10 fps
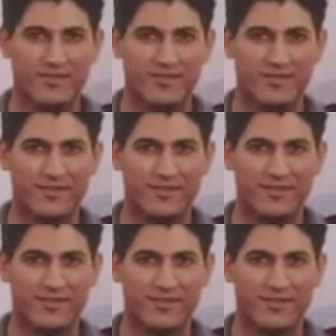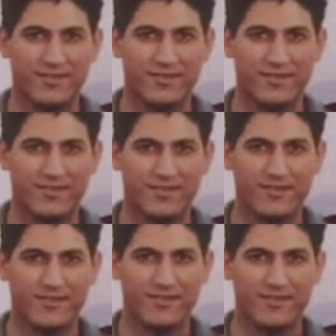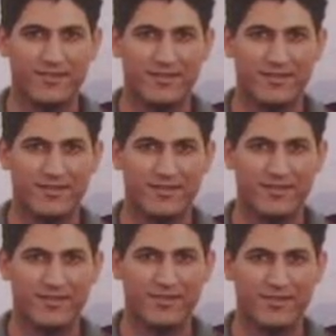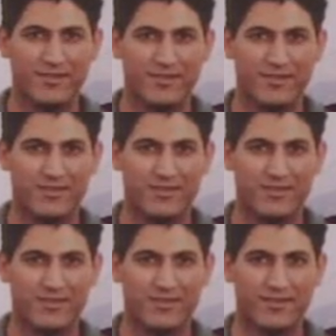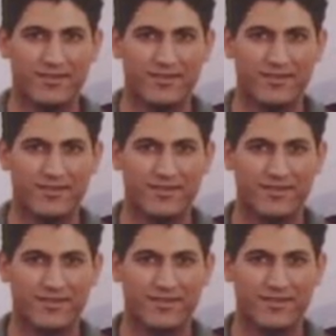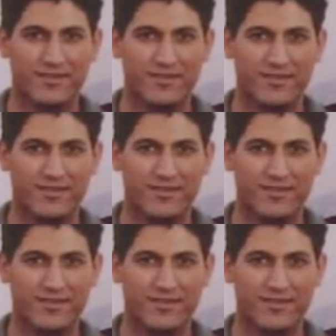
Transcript: The person shown says nothing.